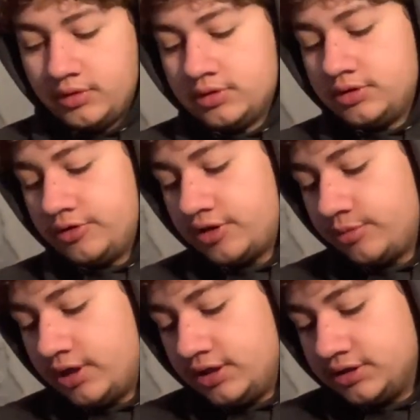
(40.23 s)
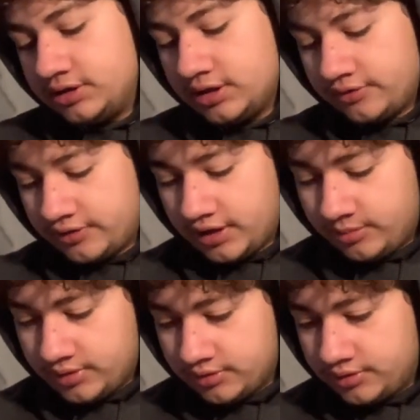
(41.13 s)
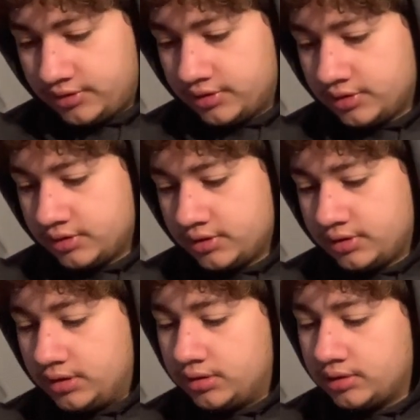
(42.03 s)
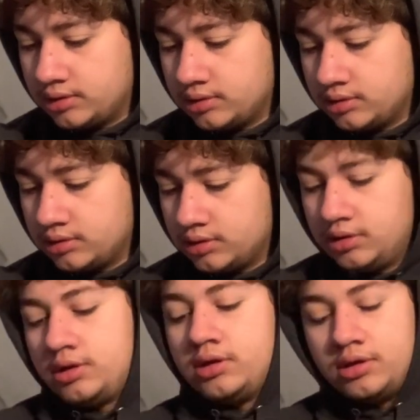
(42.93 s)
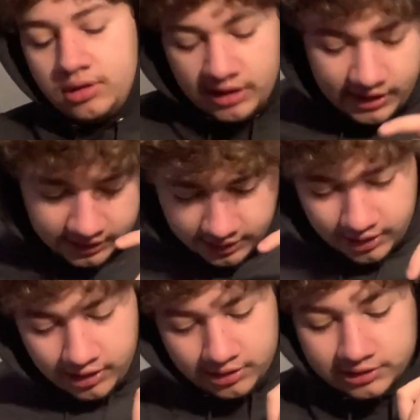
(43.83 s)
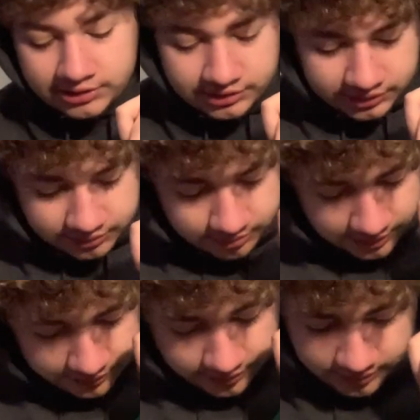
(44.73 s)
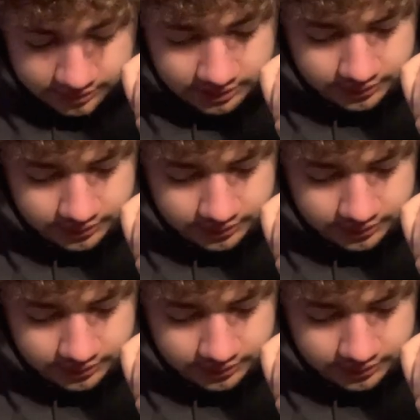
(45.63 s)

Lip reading: the Cabela's stuff came out to $90 about. So